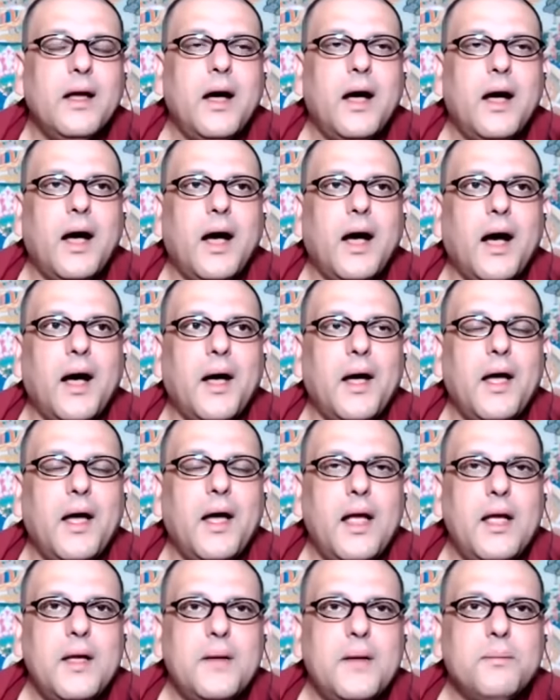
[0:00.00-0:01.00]
on.
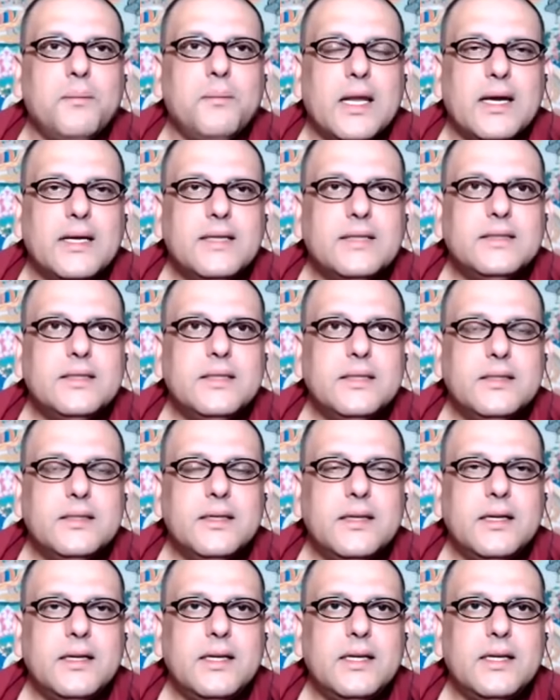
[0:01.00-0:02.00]
But
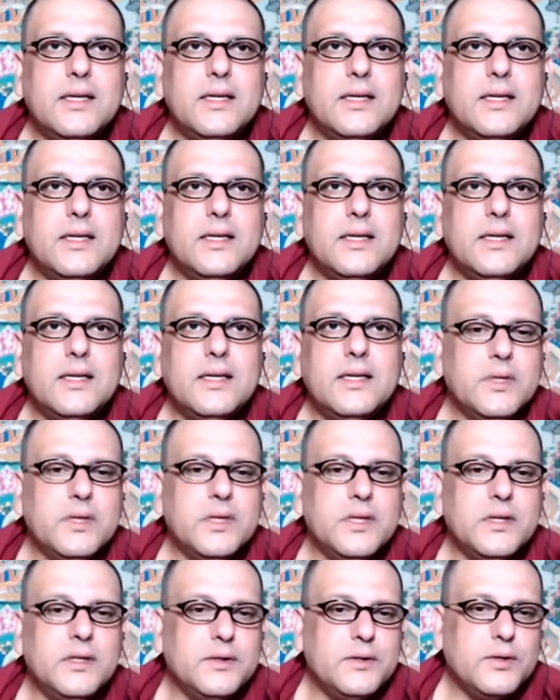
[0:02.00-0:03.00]
uncertainty is an
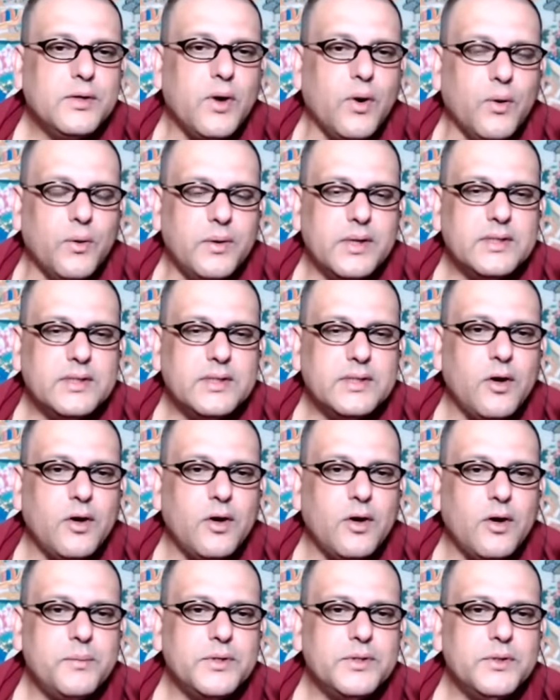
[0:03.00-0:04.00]
opportunity to grow. It's an
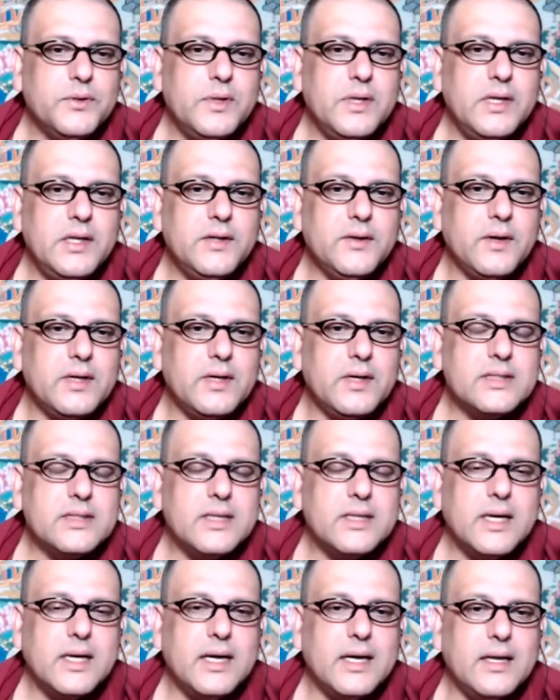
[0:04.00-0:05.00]
opportunity to
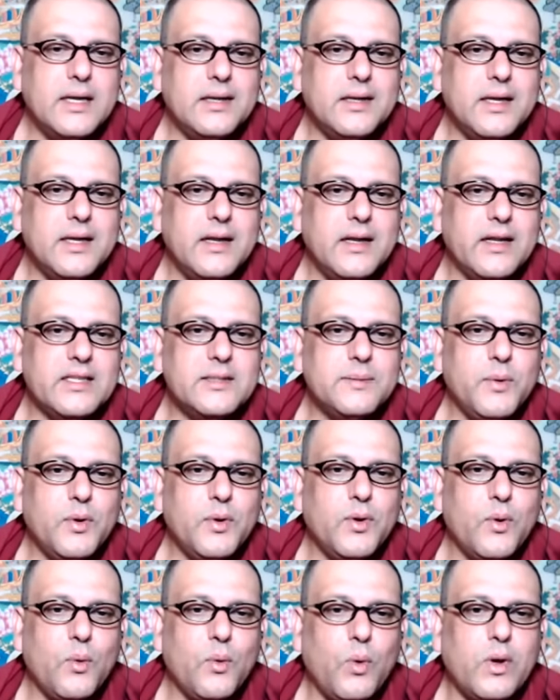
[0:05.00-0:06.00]
understand and
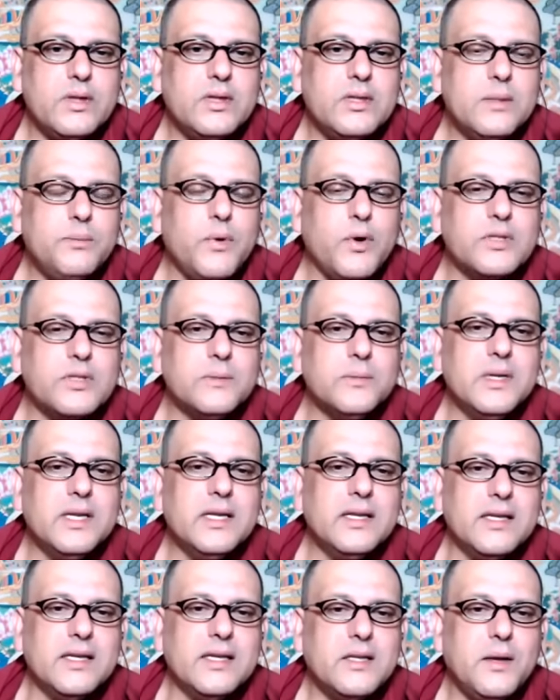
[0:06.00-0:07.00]
explore what the
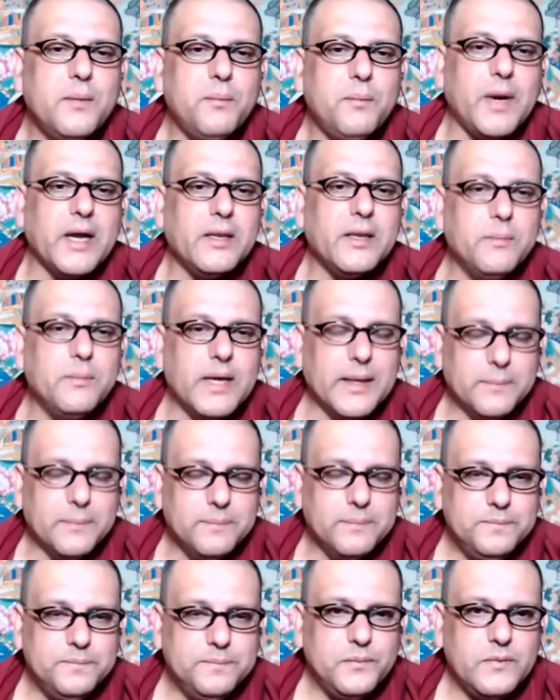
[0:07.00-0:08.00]
possibilities might be.
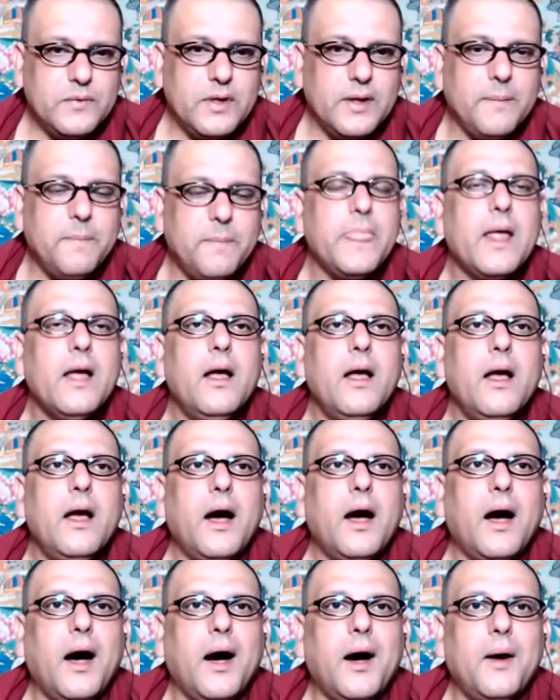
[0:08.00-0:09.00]

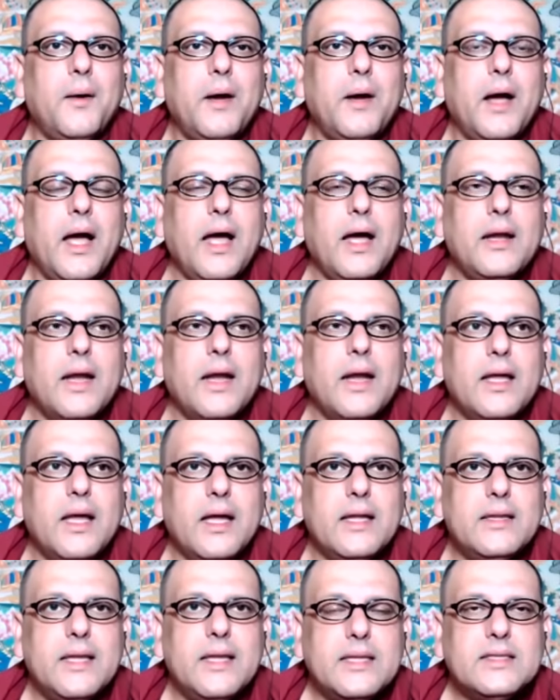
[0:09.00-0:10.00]

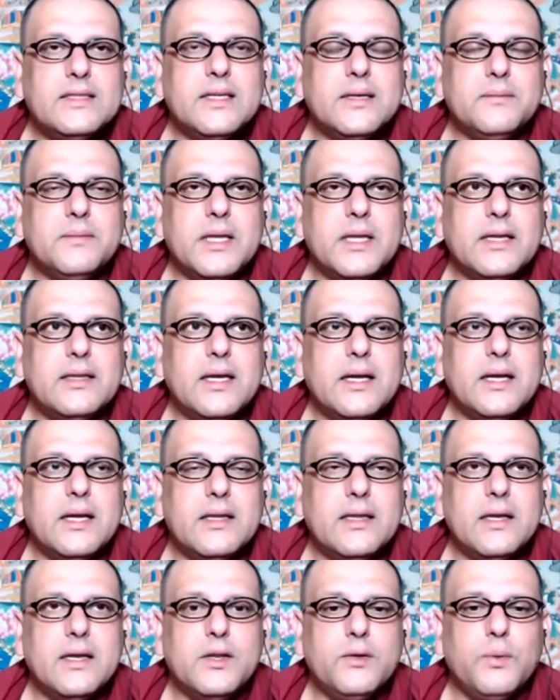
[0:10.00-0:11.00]
And that's something that I
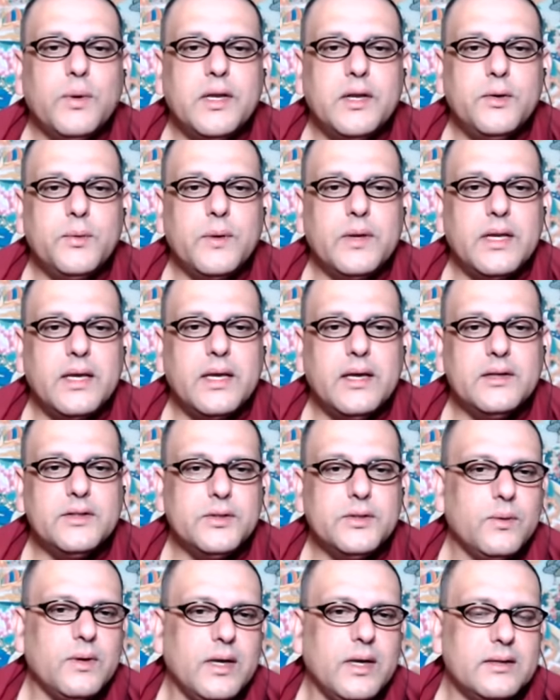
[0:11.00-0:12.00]
think 2020 has
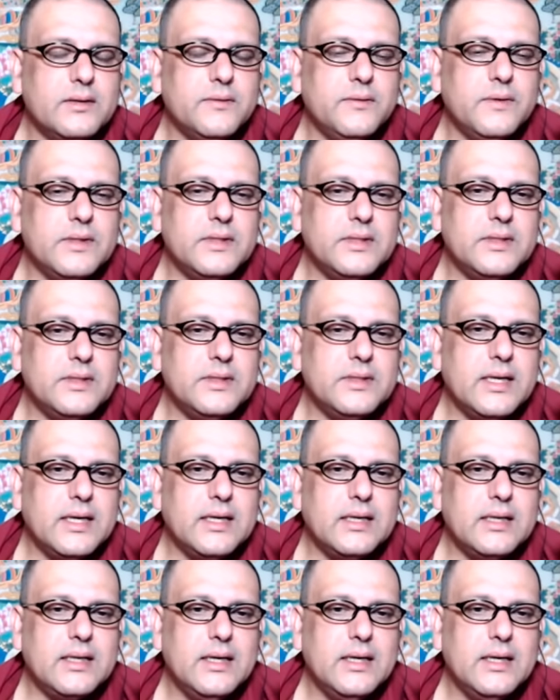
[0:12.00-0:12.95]
shown us, which is that